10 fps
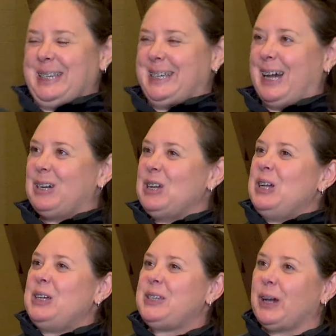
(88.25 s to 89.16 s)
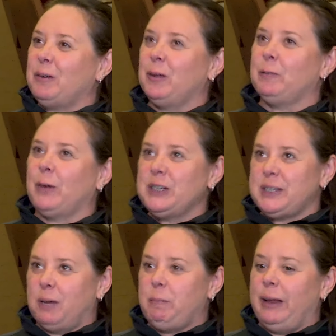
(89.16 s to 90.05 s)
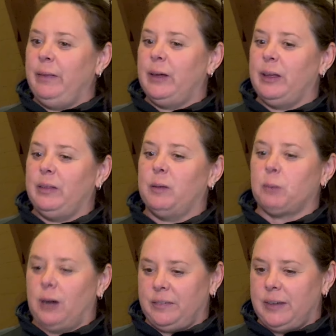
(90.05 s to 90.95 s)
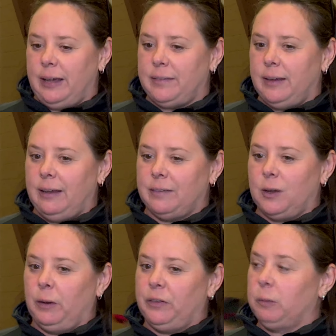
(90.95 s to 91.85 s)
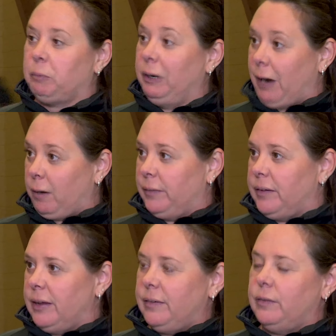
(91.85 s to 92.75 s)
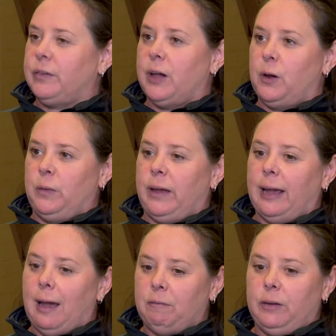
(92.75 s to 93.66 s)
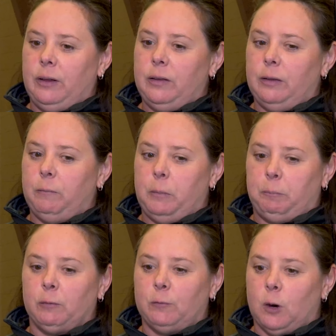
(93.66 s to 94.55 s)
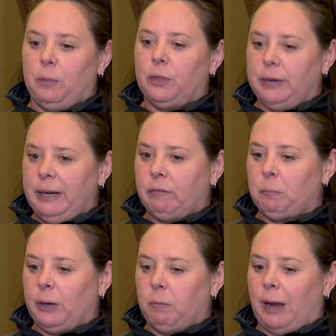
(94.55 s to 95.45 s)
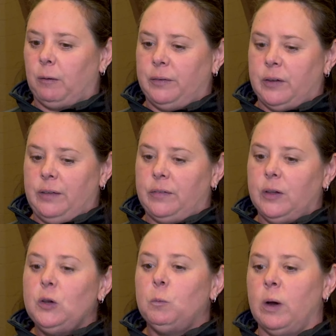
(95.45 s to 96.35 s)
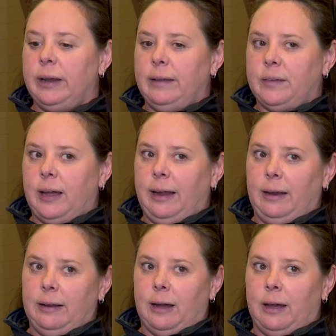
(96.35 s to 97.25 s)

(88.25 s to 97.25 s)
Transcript: so, so the first step in the, the process is going through the prerequisites. Mm -hmm. So they have to perform three different prerequisites. One is a